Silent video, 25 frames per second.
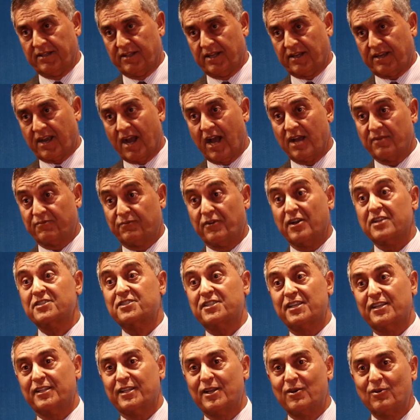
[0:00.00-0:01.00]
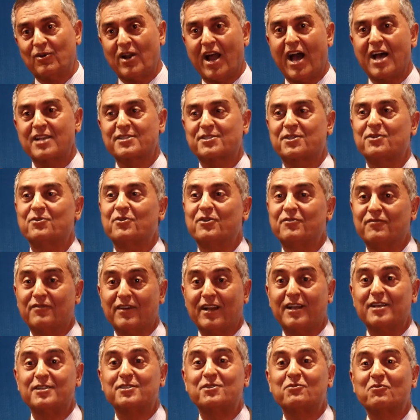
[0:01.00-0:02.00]
the caste. First thing they will ask you in
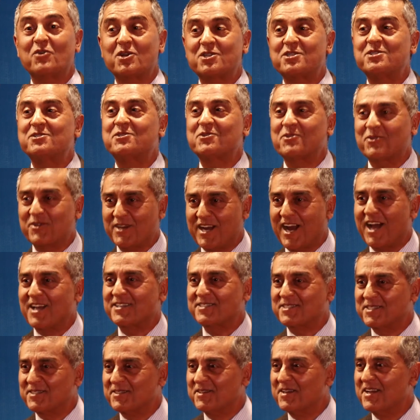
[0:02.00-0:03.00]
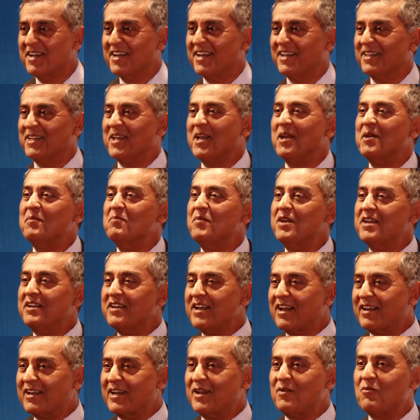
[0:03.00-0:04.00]
village, what is your caste? They
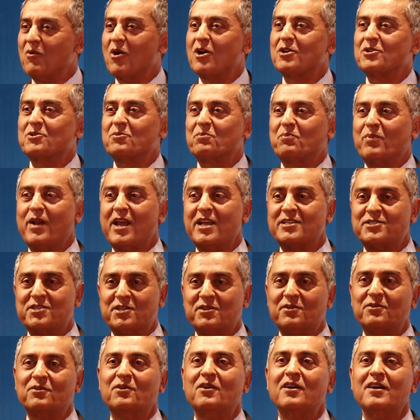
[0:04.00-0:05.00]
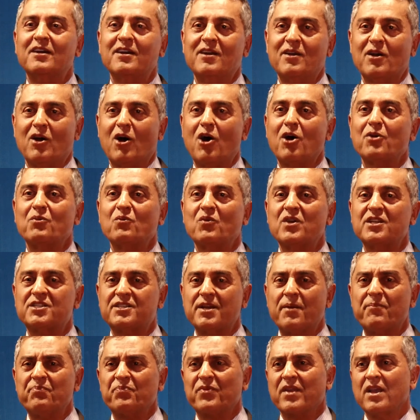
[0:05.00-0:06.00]
immediately want to place you on
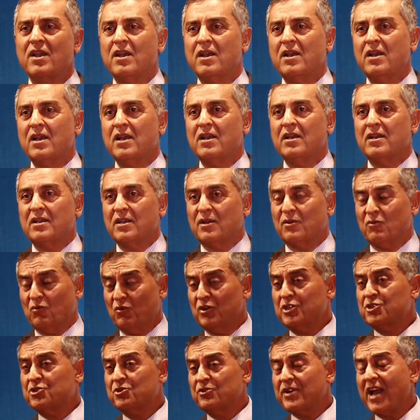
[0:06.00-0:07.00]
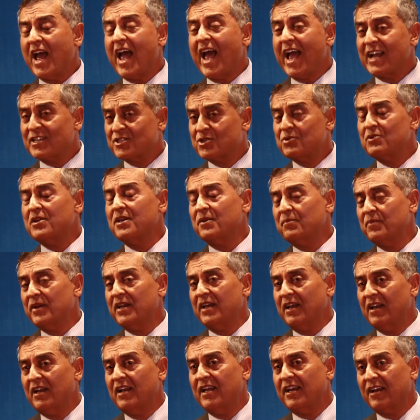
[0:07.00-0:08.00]
which should actually
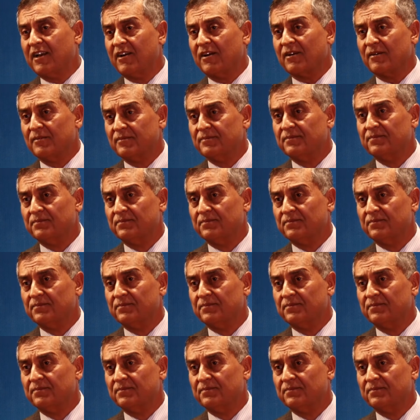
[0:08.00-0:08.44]
be illegal,